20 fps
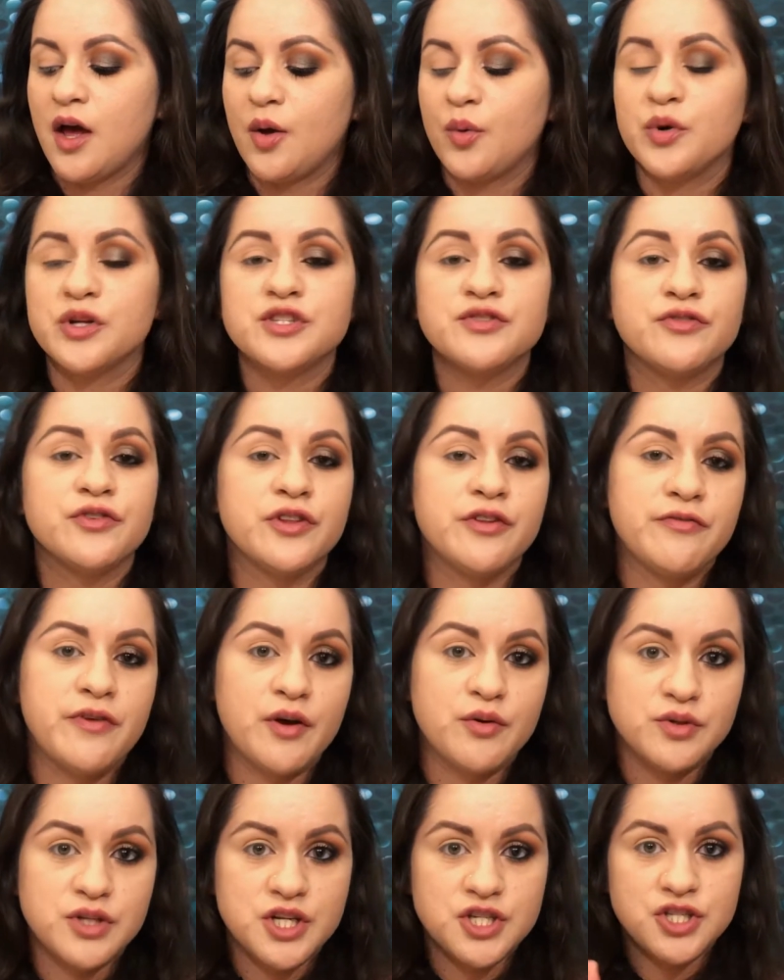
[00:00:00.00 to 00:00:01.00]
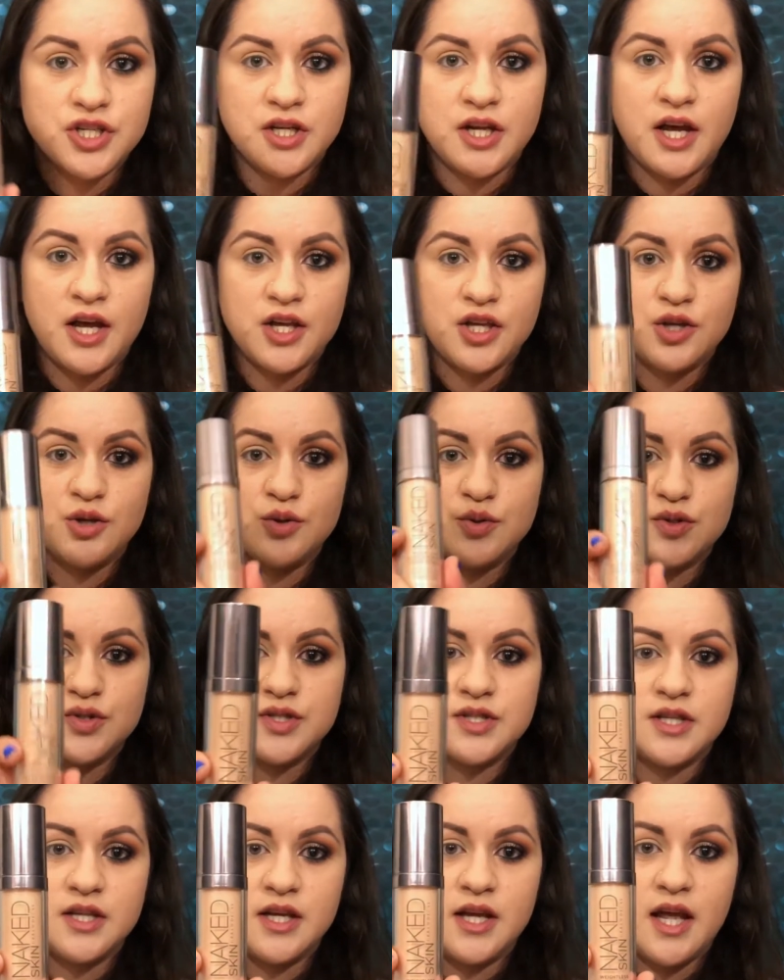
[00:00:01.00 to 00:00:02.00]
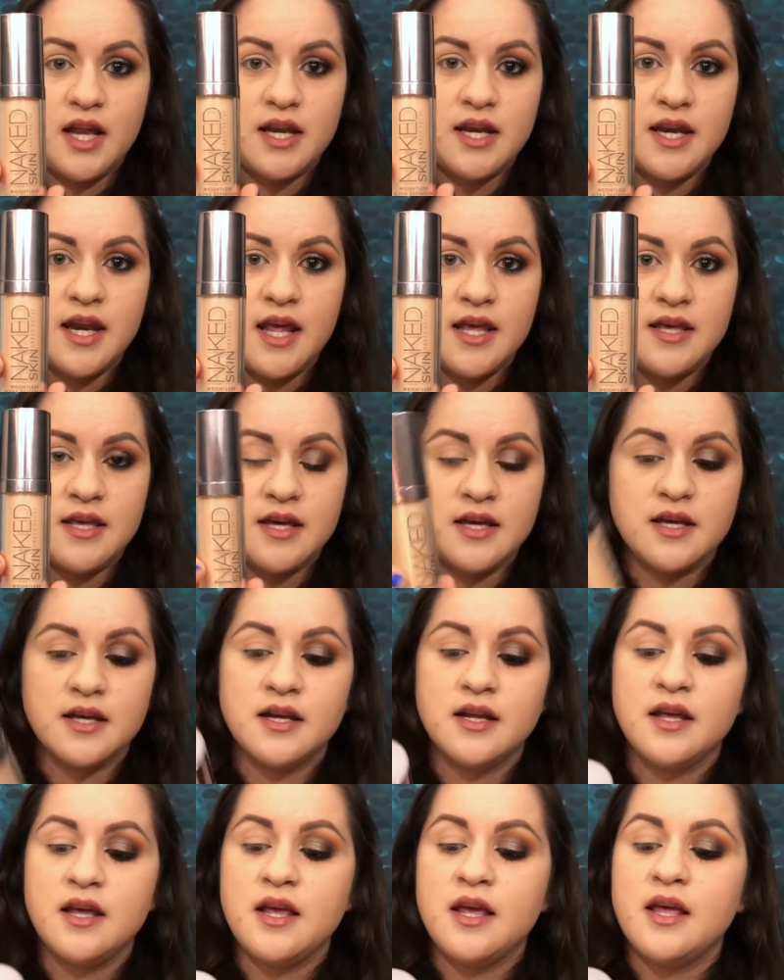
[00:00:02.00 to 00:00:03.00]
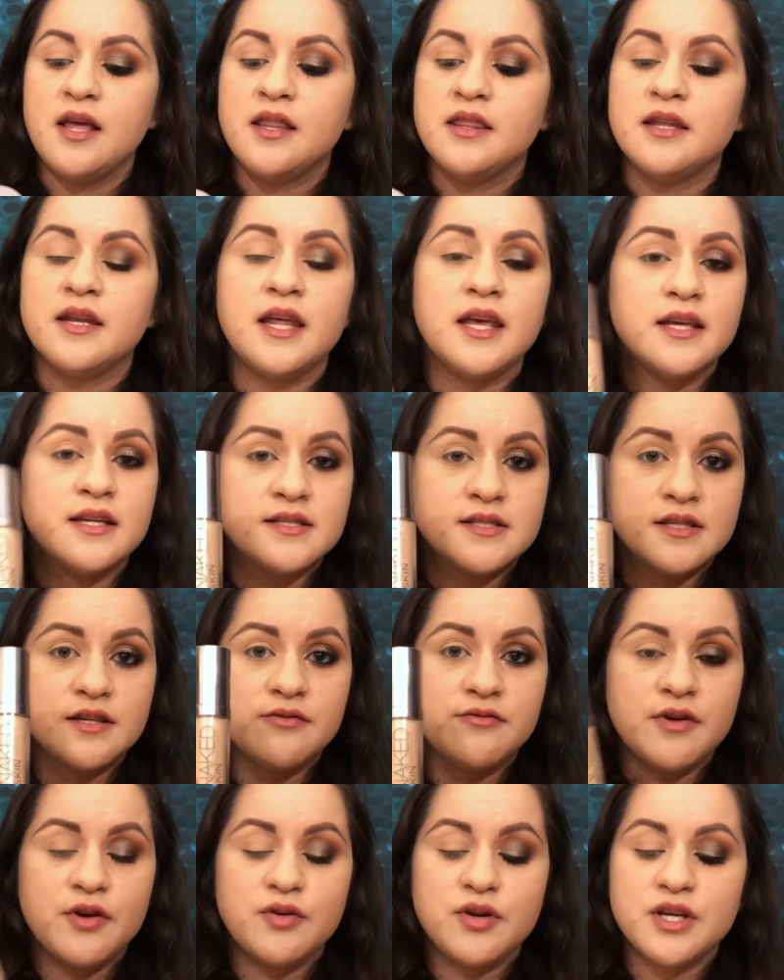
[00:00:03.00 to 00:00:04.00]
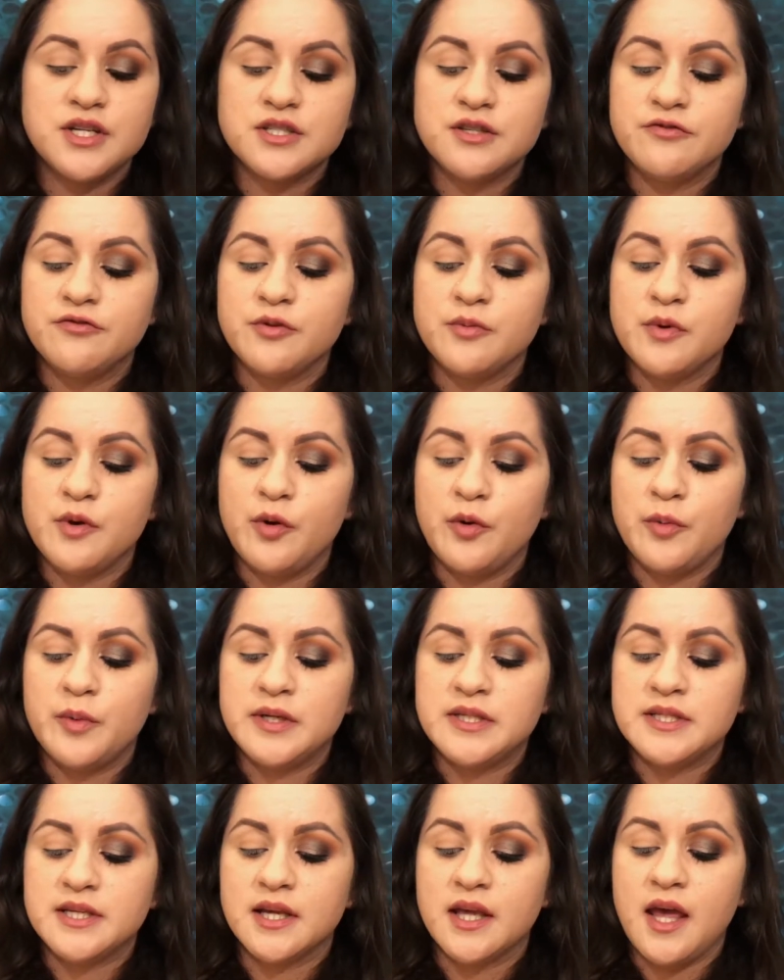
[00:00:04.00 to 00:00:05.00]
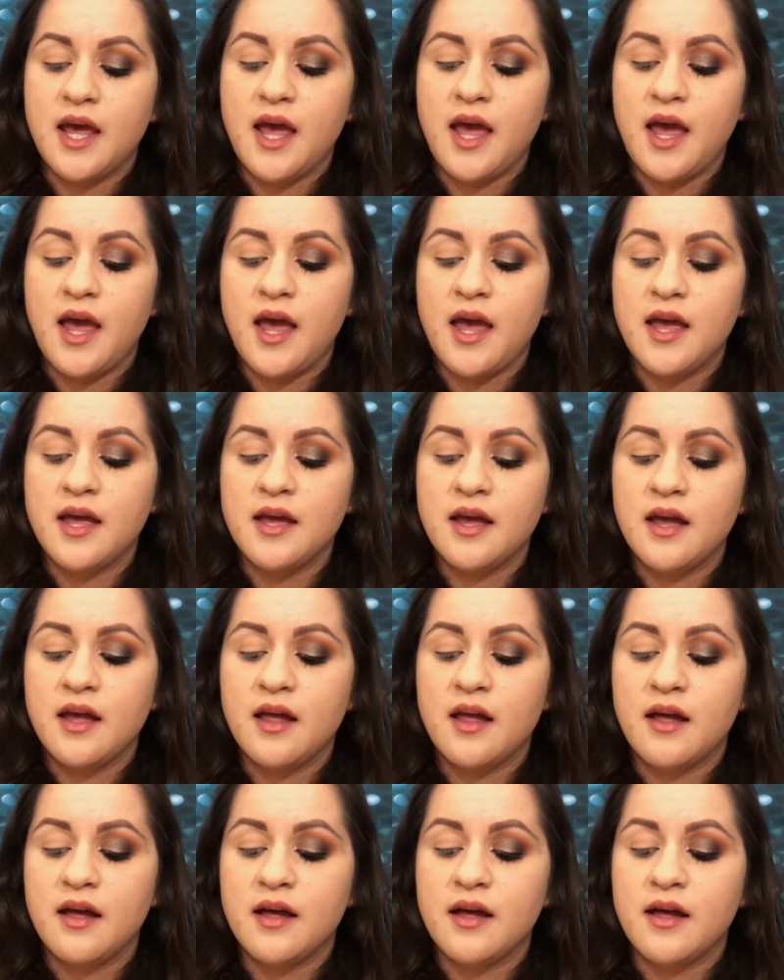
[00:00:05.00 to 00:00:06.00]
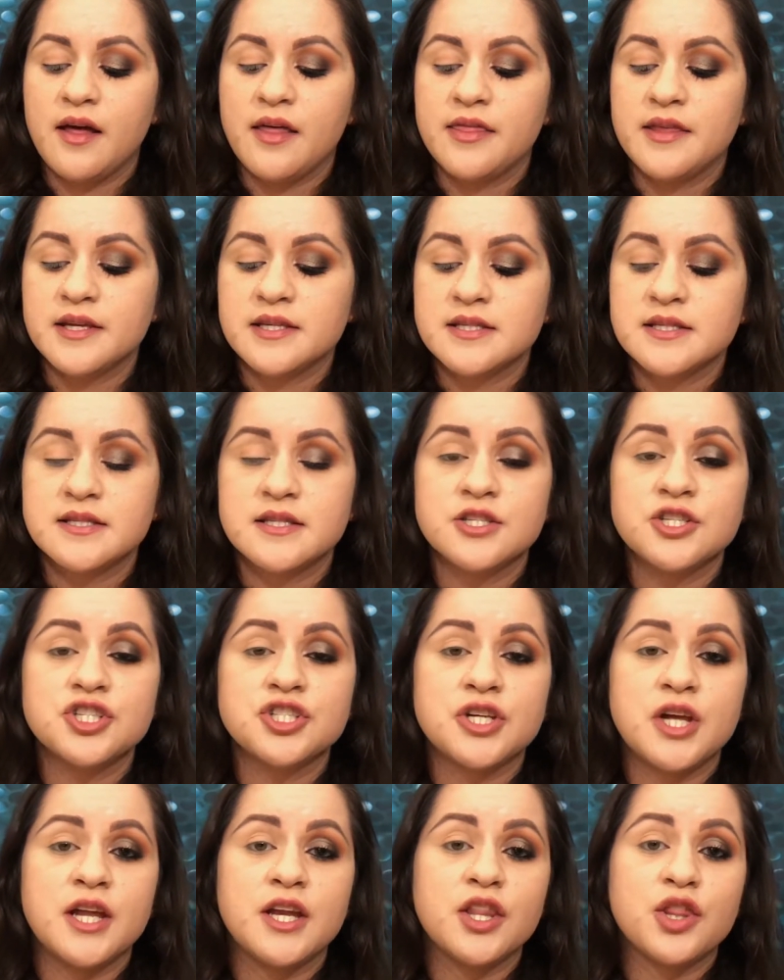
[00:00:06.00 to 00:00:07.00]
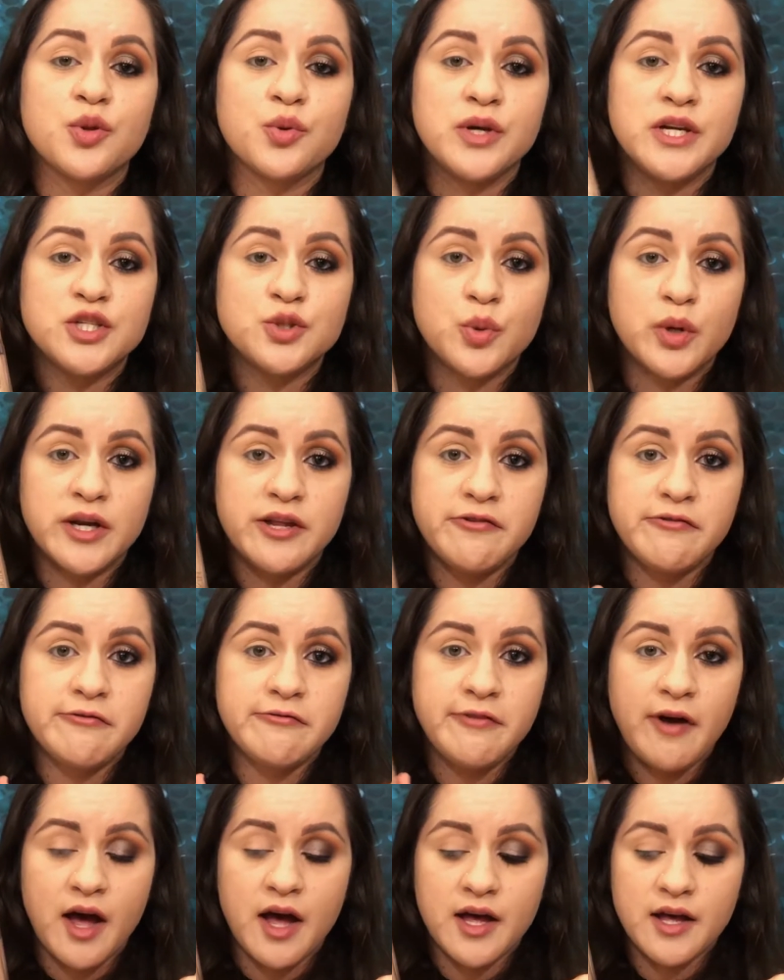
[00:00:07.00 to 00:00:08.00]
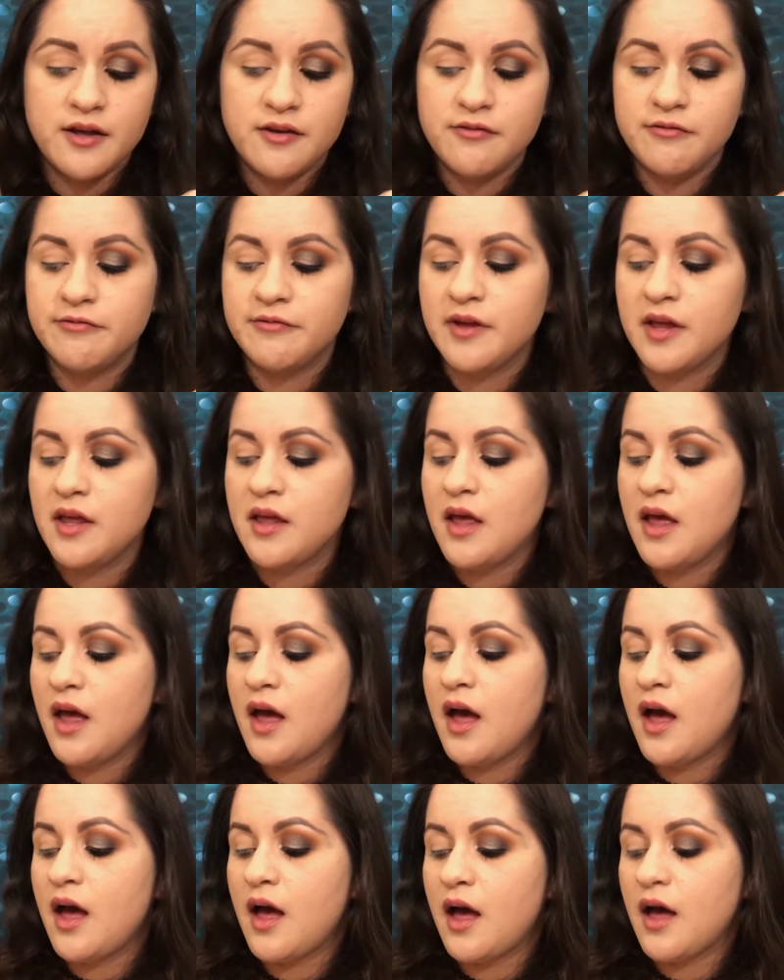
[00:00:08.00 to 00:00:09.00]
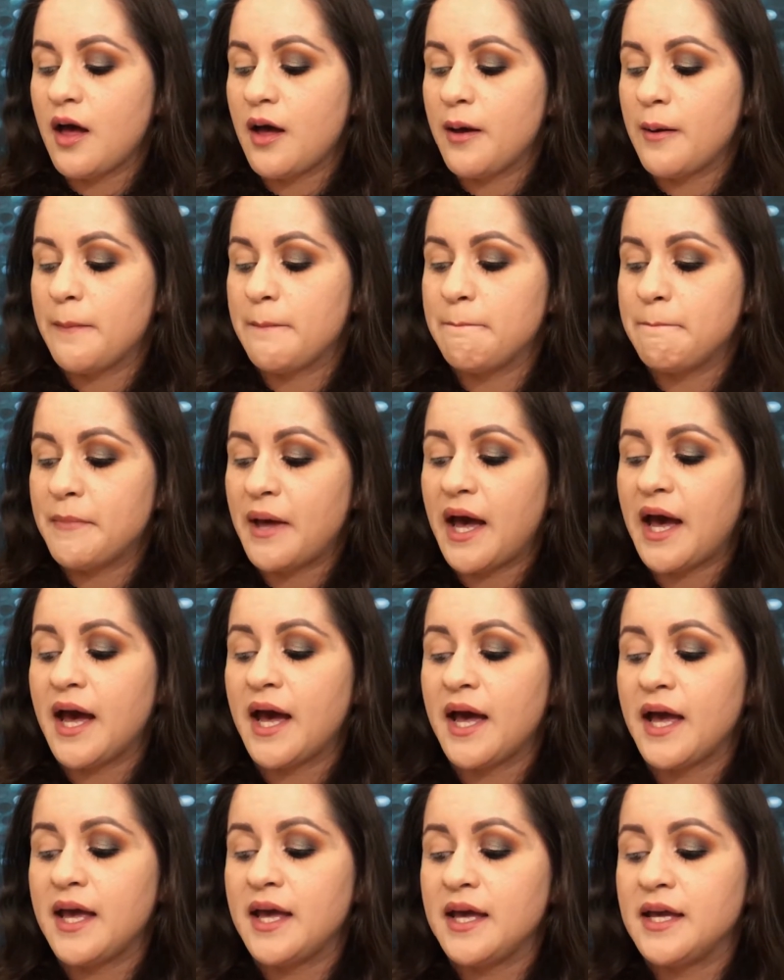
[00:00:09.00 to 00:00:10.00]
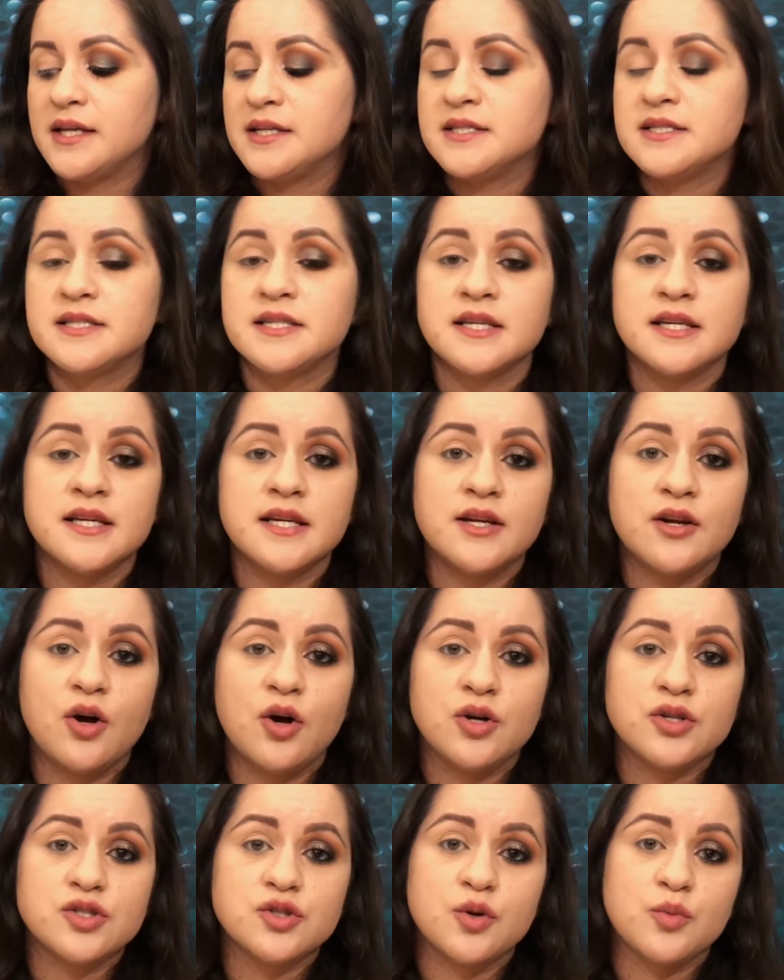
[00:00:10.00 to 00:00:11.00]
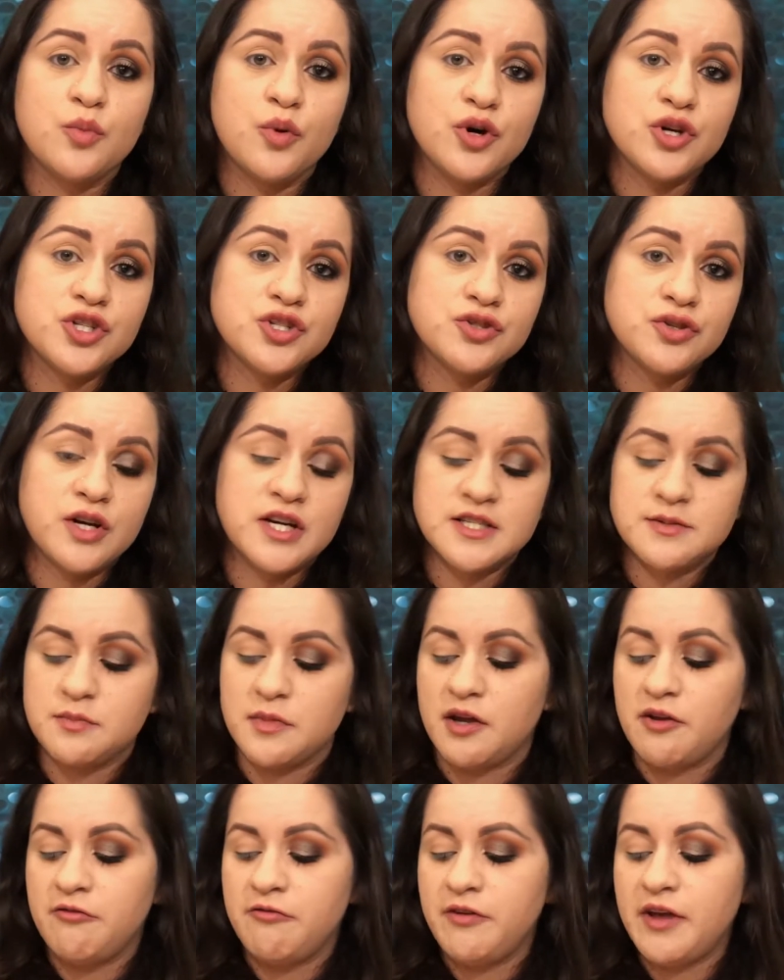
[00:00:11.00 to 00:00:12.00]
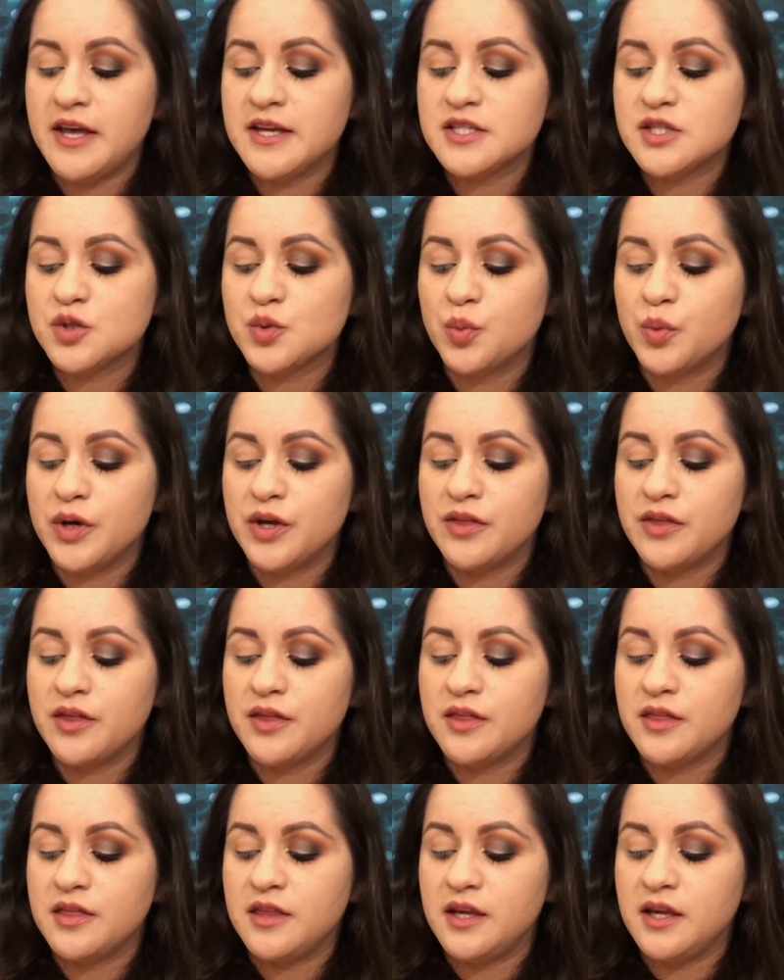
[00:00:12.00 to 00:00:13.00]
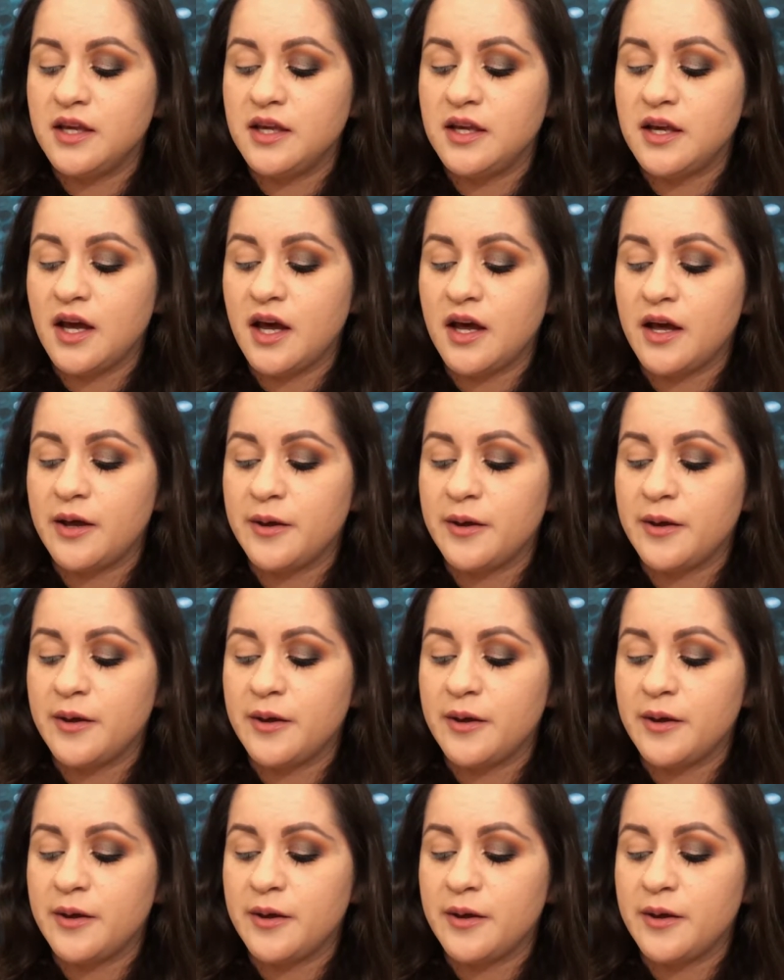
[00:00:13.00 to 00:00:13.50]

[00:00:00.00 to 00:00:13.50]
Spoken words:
which for the foundation I used the Naked Skin Foundation from Urban Decay. This is in shade 325. I did also moisturize my face with the